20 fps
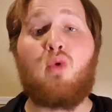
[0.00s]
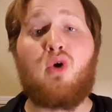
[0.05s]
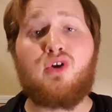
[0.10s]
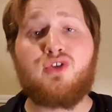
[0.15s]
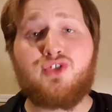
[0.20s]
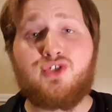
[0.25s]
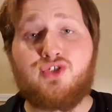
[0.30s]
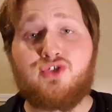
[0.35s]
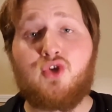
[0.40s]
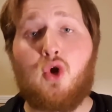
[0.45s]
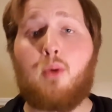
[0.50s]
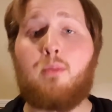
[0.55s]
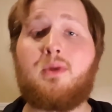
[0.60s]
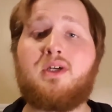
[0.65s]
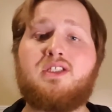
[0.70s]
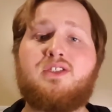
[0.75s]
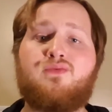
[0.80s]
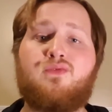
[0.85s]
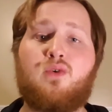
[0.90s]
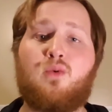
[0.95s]
Thank you all
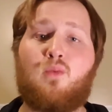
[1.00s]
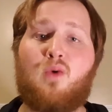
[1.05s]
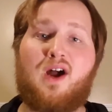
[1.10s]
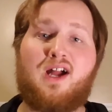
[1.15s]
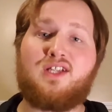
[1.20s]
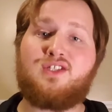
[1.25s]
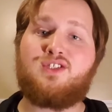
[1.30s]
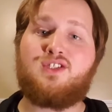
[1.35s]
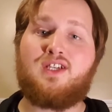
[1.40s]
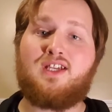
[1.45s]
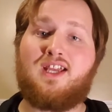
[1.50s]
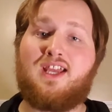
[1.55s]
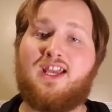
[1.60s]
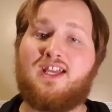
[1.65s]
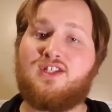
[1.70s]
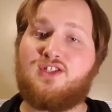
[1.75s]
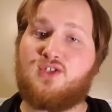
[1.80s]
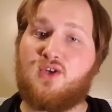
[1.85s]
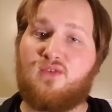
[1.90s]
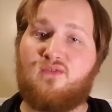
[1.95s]
so much for
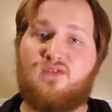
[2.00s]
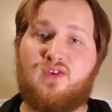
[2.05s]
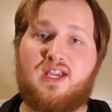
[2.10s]
watching